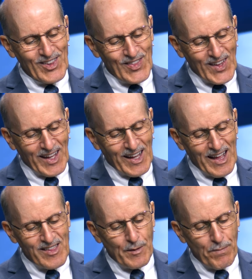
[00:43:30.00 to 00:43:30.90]
thick
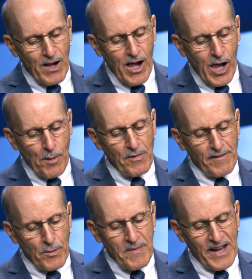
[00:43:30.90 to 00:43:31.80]
as the palm
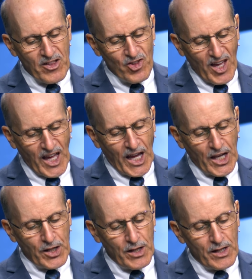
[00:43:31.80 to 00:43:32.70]
of a man's
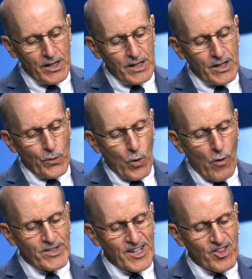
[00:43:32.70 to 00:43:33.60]
hand,
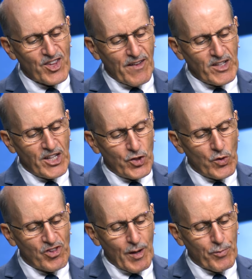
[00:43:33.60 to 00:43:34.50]
woven in 72
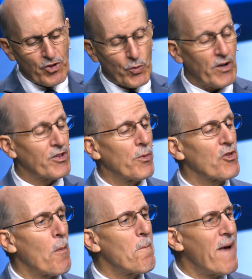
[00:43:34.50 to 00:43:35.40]
separate squares. It was
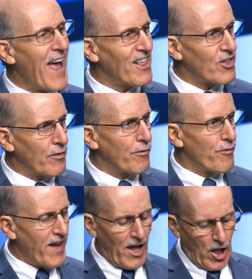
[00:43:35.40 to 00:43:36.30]
a massive
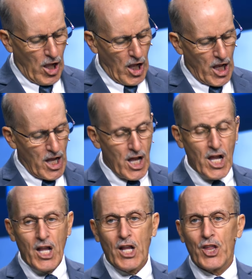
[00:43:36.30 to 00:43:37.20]
veil.
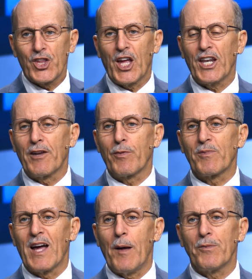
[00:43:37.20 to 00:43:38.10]
Suddenly, from
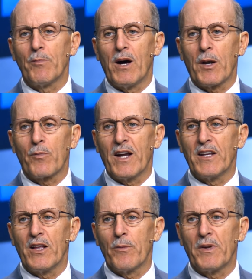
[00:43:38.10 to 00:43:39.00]
top to bottom, right
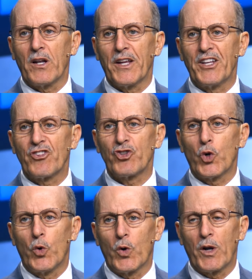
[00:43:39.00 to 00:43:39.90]
down the middle, it is
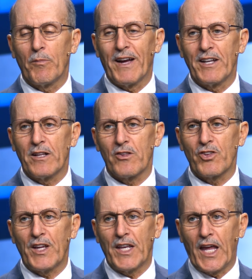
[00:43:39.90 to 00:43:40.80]
torn by an
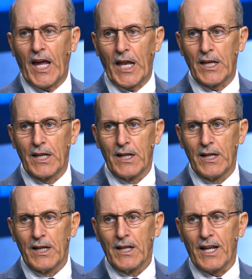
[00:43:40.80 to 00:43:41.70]
unseen hand,
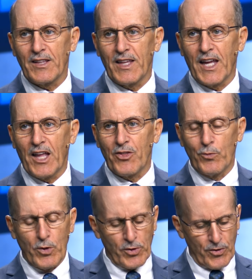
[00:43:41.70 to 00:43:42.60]
like the hand that
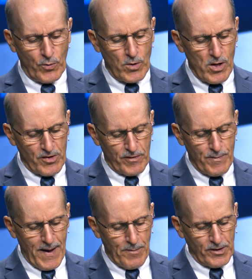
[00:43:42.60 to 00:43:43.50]
wrote on the walls of
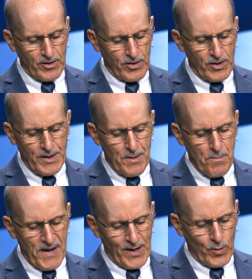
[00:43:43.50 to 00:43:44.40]
Babylon's
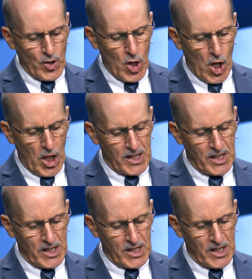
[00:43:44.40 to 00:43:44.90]
banquet hall.